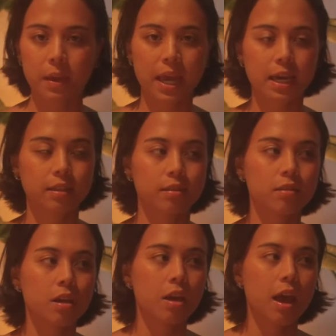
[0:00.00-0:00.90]

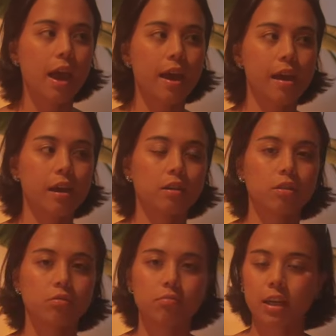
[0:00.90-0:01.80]
pants,
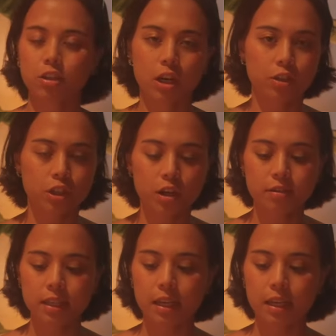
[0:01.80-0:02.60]
and like trench coats